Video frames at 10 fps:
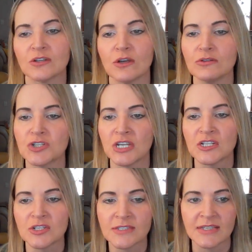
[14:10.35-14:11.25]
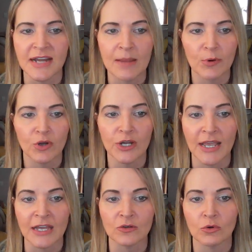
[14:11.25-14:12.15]
negotiations, the neighborhood,
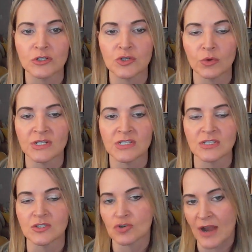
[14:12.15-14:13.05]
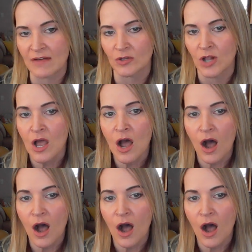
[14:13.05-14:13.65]
and or short distance travel